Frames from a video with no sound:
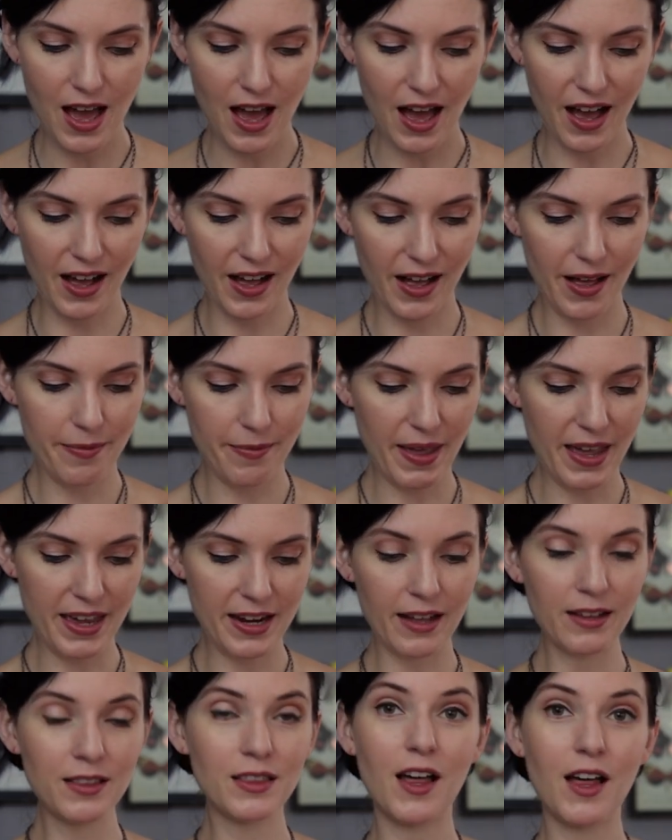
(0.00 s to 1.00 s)

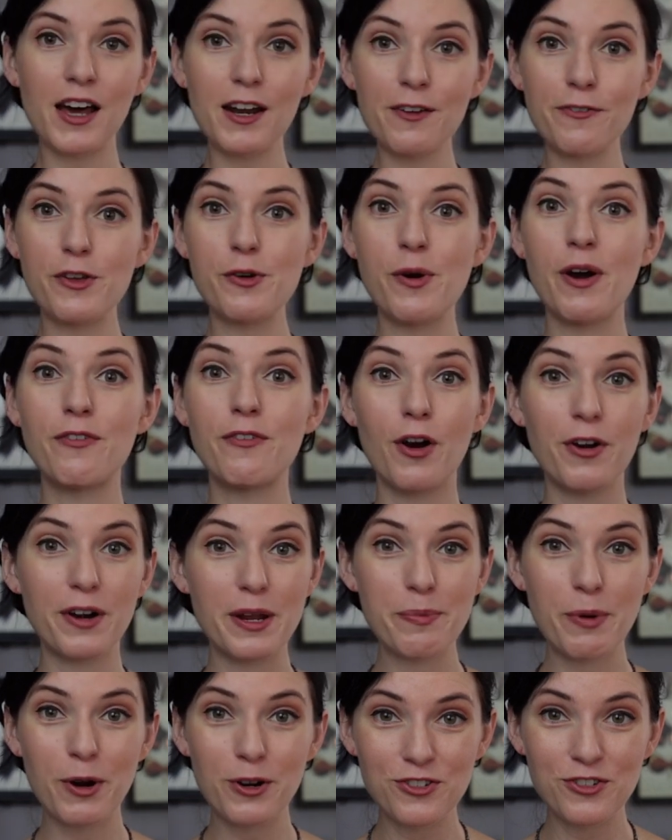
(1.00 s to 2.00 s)
And a lot of you have
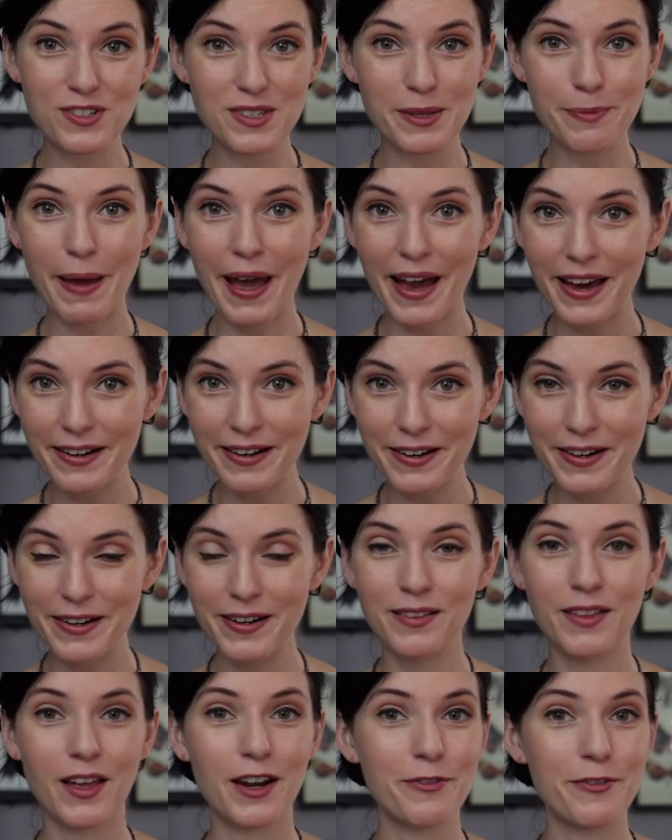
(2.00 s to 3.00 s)
already purchased the
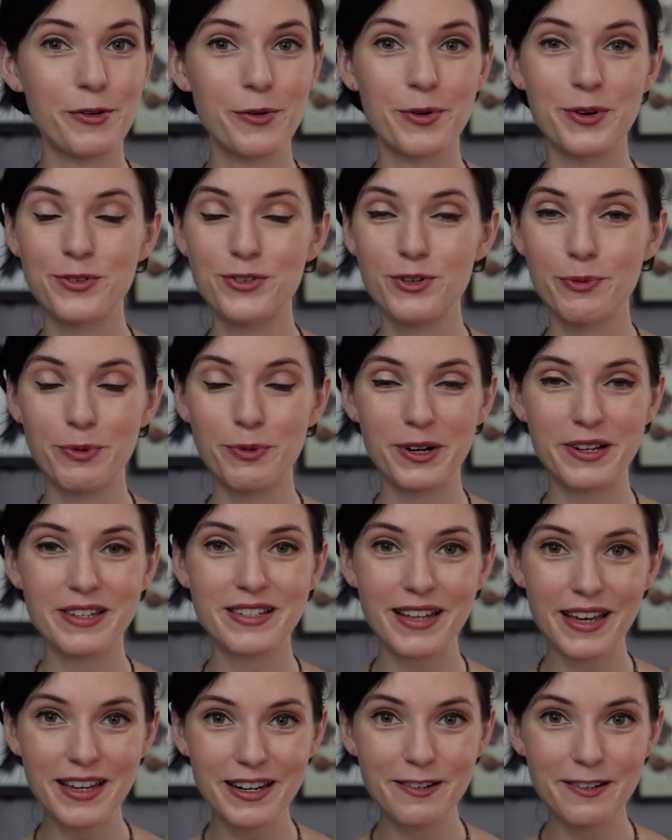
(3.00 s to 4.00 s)
pattern. A lot of you are super
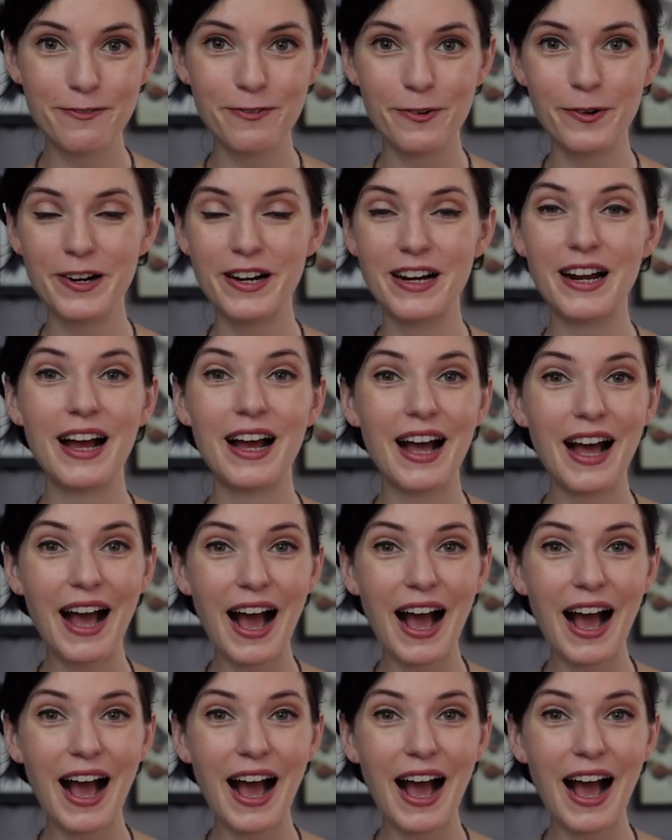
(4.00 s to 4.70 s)
excited for it.